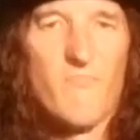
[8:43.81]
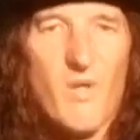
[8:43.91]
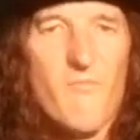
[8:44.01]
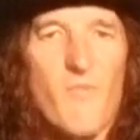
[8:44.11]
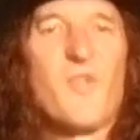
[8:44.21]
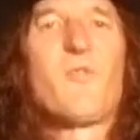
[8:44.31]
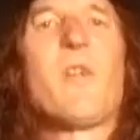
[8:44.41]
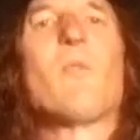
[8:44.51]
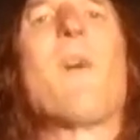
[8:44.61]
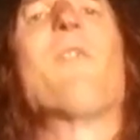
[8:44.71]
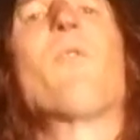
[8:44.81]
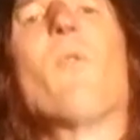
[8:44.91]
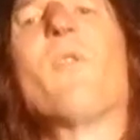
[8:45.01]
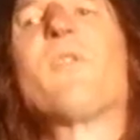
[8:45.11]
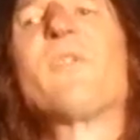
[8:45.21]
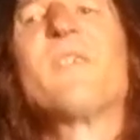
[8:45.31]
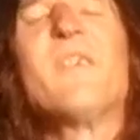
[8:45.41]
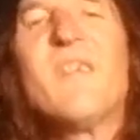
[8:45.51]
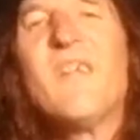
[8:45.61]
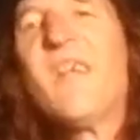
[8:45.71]
my, my straight away thoughts
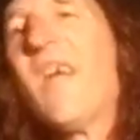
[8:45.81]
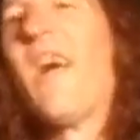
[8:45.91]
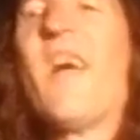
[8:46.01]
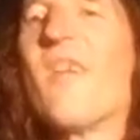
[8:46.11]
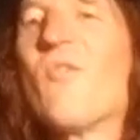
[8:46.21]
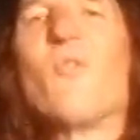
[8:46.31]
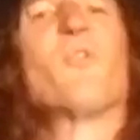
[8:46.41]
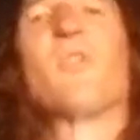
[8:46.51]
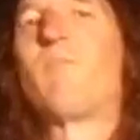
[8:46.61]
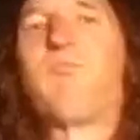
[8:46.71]
and it was just